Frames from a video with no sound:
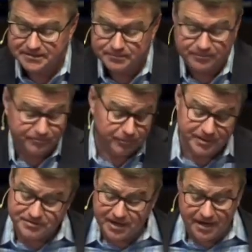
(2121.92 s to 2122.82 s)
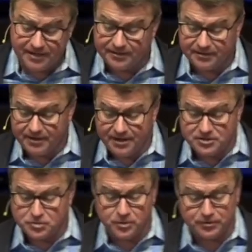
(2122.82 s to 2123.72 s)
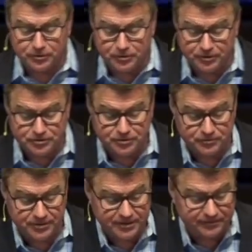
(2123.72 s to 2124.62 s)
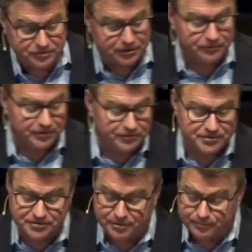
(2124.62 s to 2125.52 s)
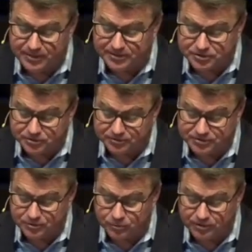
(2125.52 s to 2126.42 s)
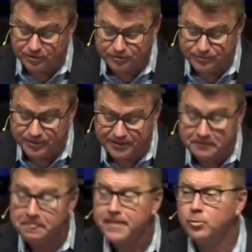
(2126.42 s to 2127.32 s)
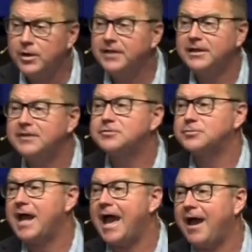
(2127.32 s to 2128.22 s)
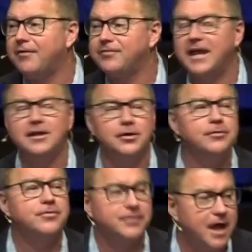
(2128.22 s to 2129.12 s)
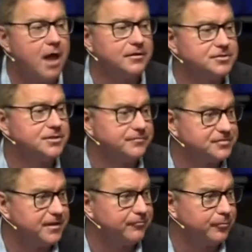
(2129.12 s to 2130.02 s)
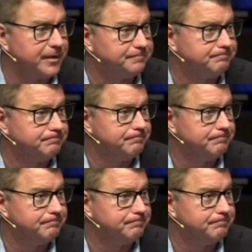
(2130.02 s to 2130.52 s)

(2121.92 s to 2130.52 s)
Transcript: My uh, friends, I, I just want to encourage you that if Sheridan Hills is going to be the church that we're called to be, we need to have a good theology of suffering.